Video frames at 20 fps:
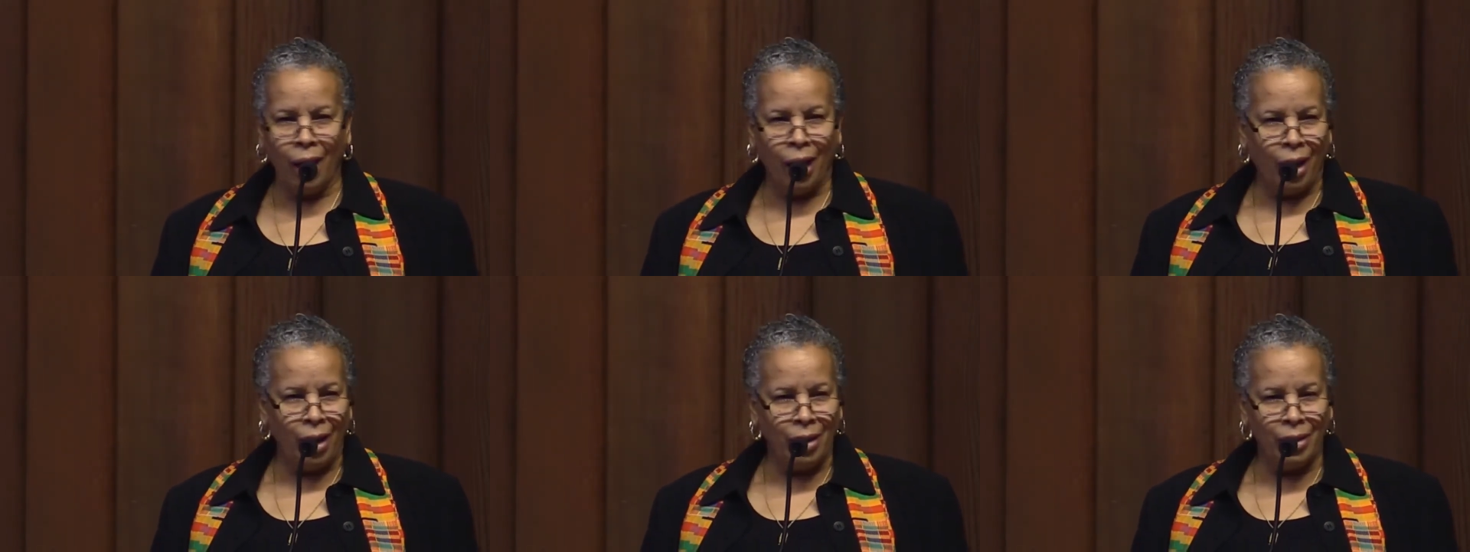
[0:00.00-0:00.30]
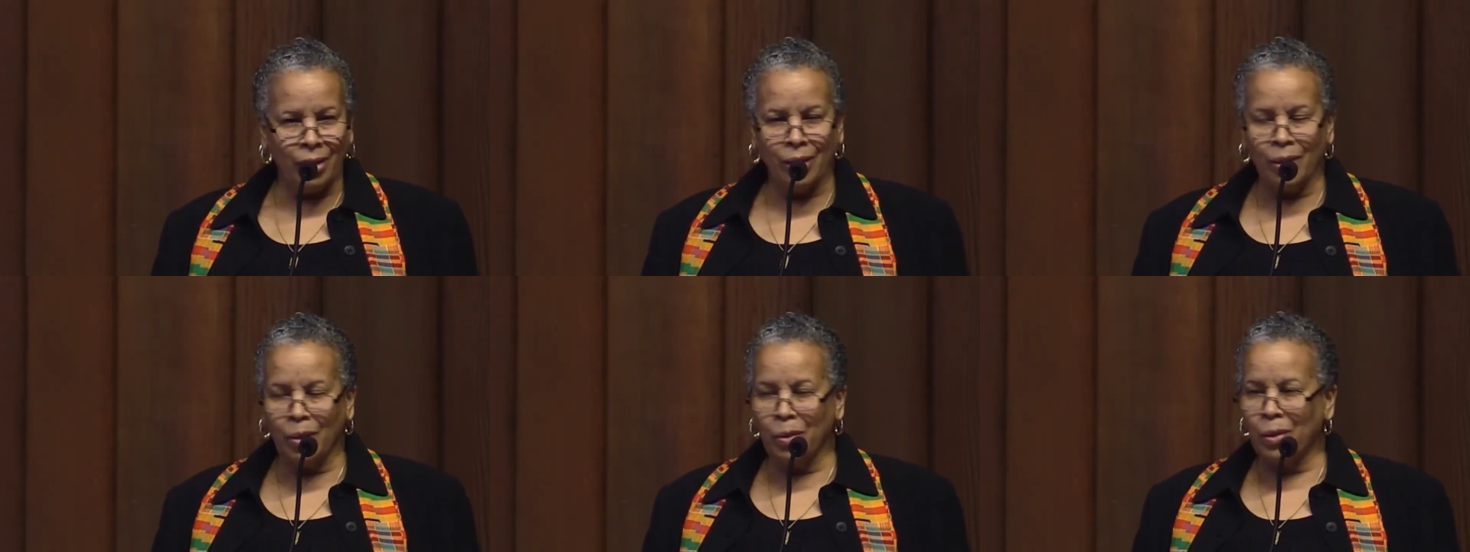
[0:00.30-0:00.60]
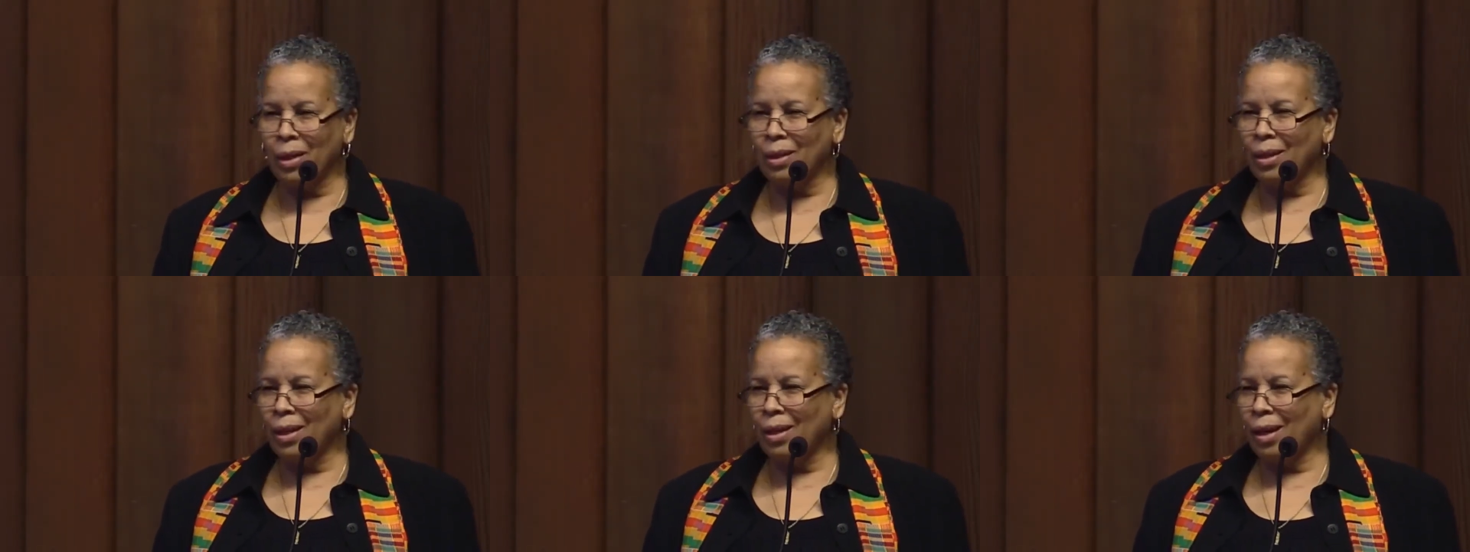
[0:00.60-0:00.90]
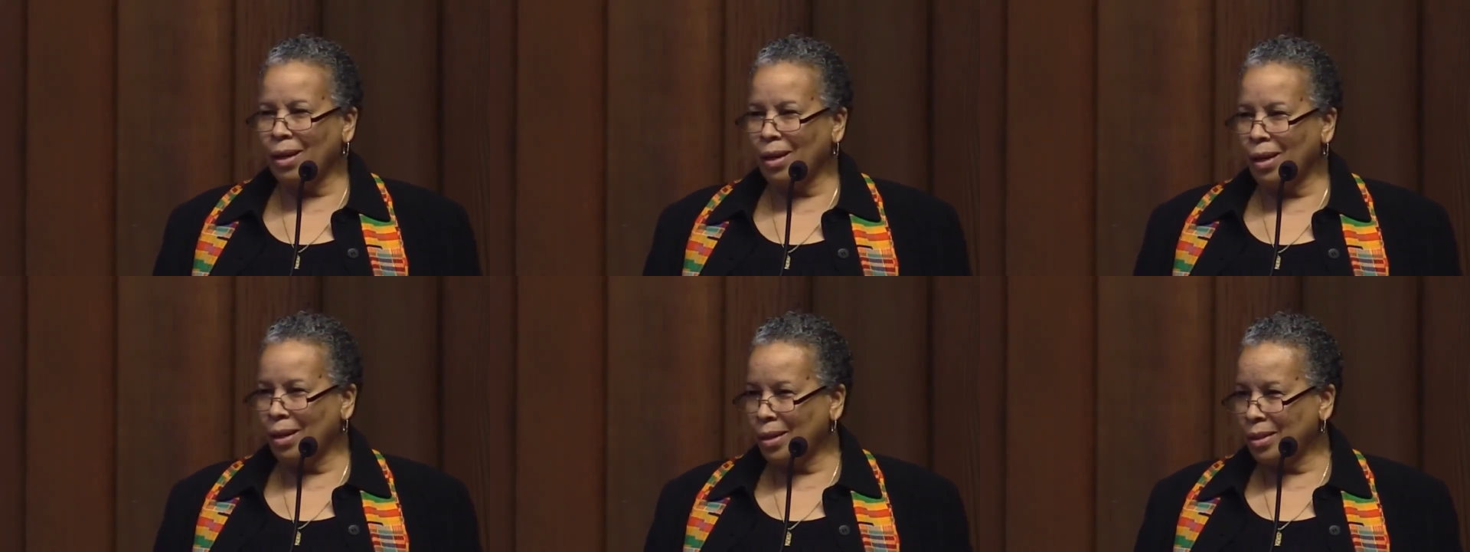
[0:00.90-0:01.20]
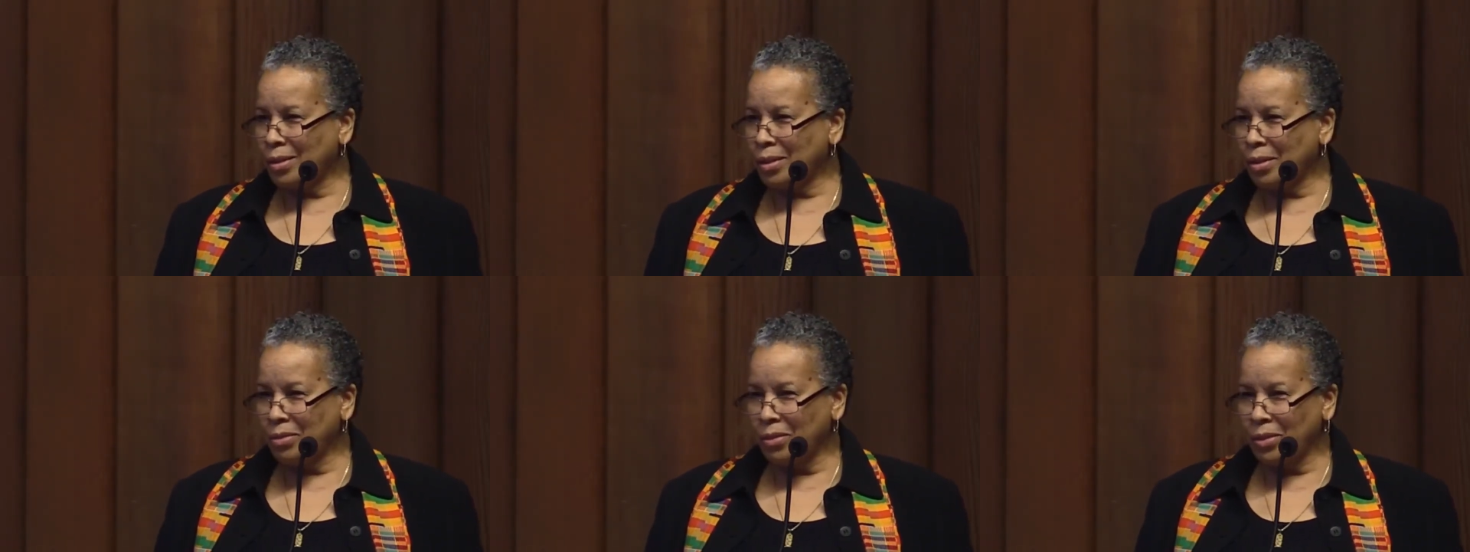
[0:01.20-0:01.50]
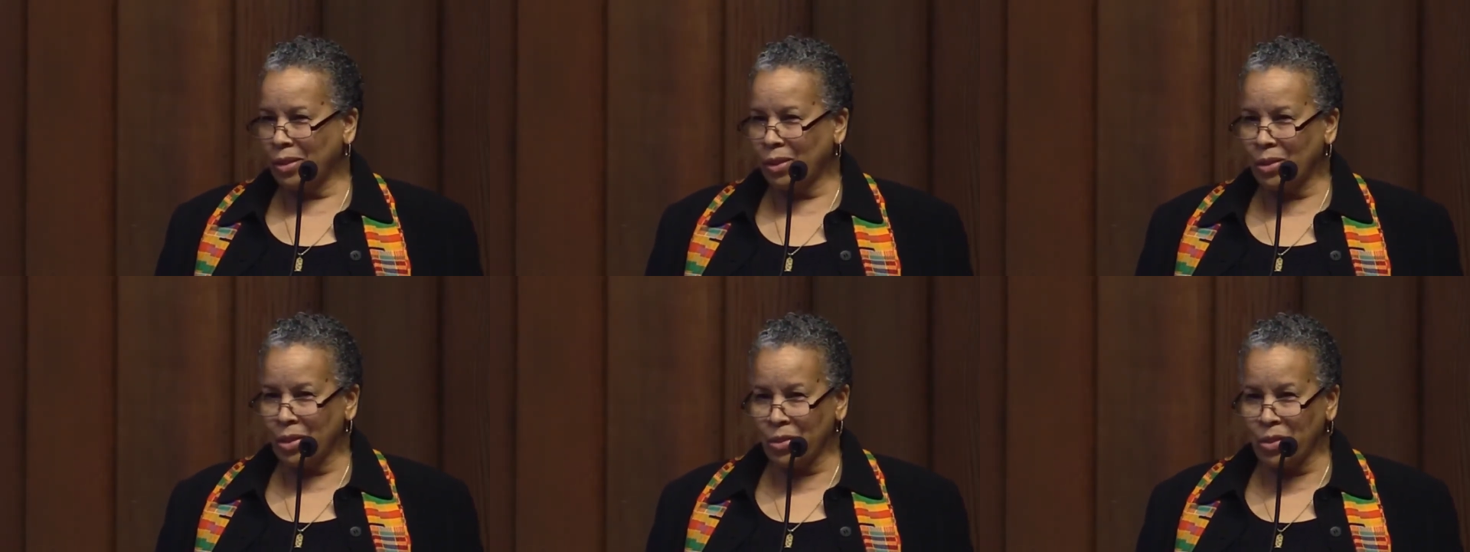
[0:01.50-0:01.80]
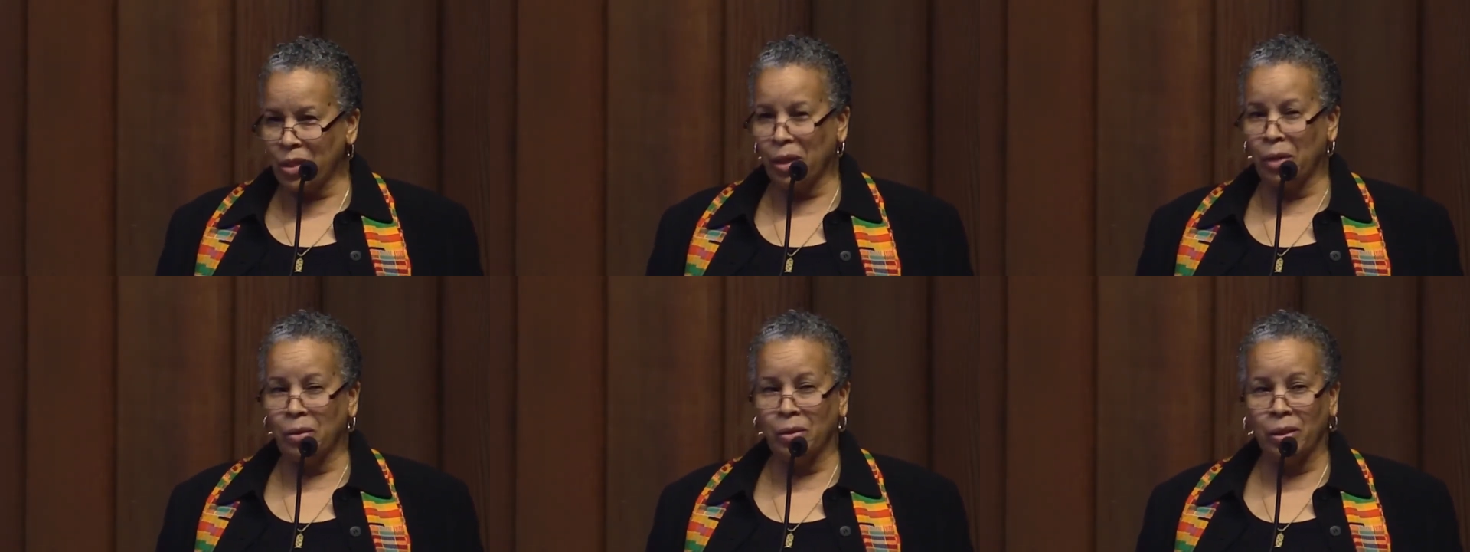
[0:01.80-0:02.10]
I know a lot of
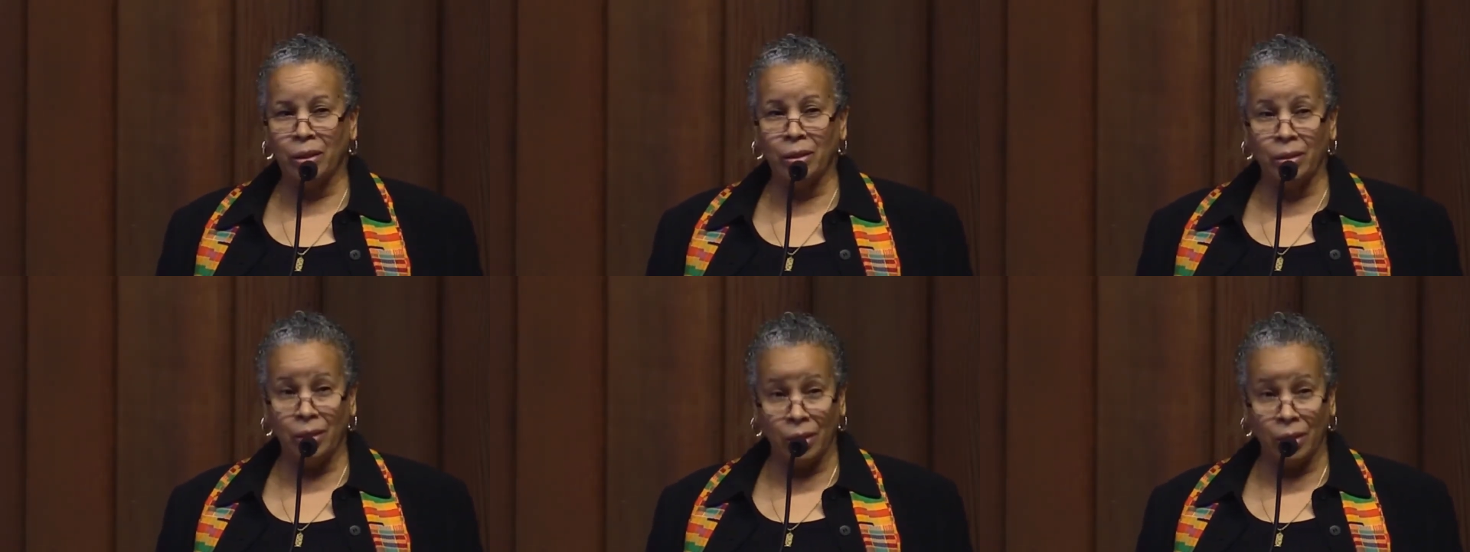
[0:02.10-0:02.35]
Unitarian